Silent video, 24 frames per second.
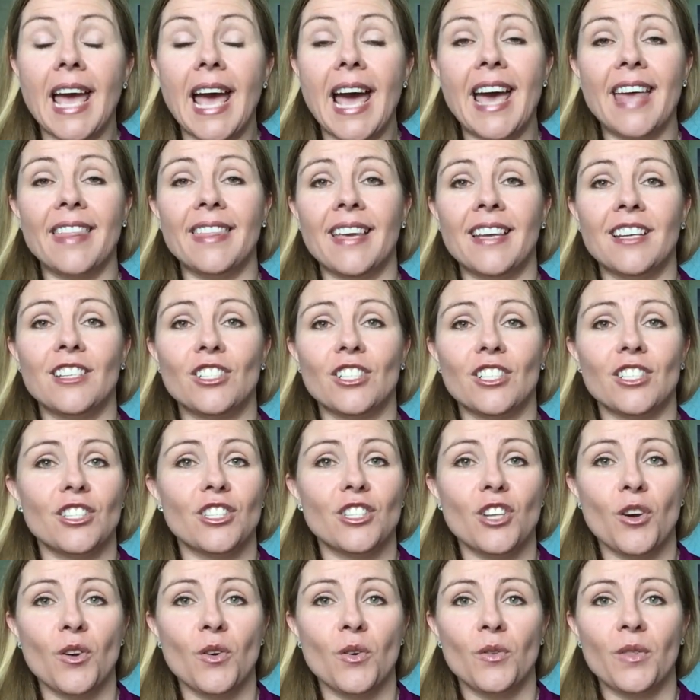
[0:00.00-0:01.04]
And then just
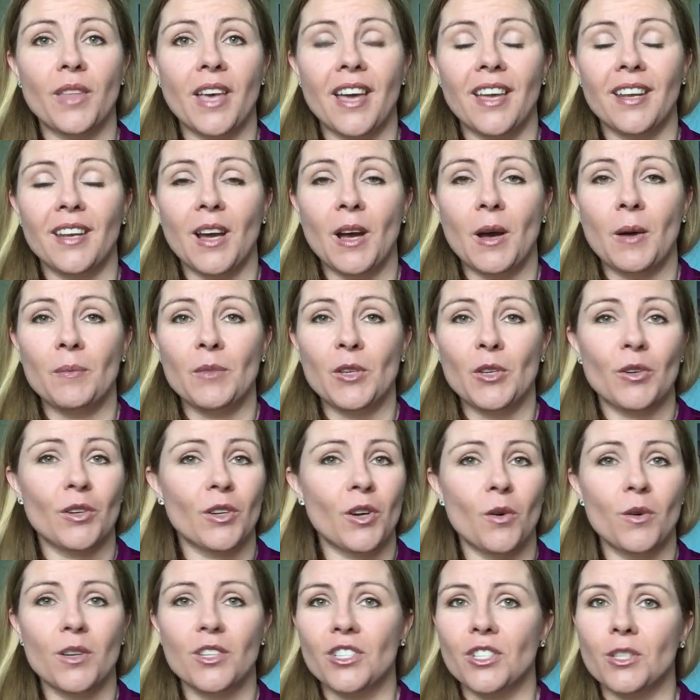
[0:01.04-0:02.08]
know that um, you can
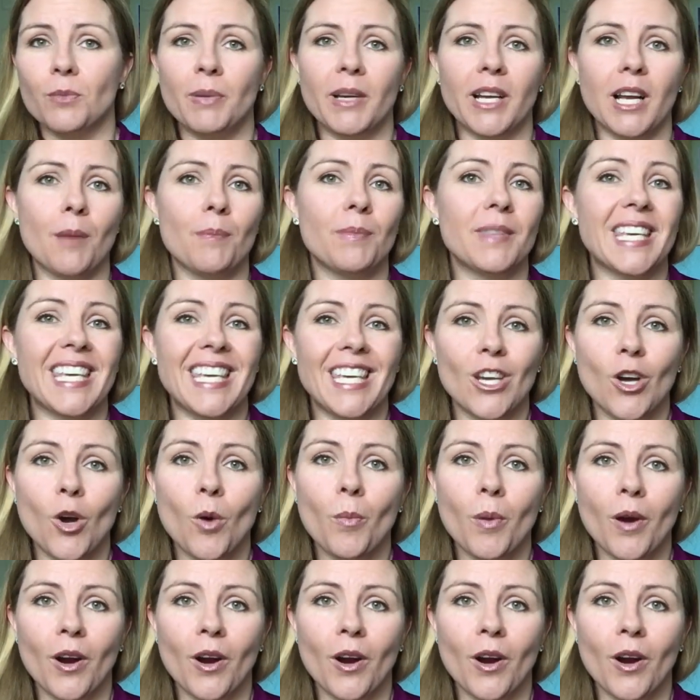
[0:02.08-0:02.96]
always just pick up the EO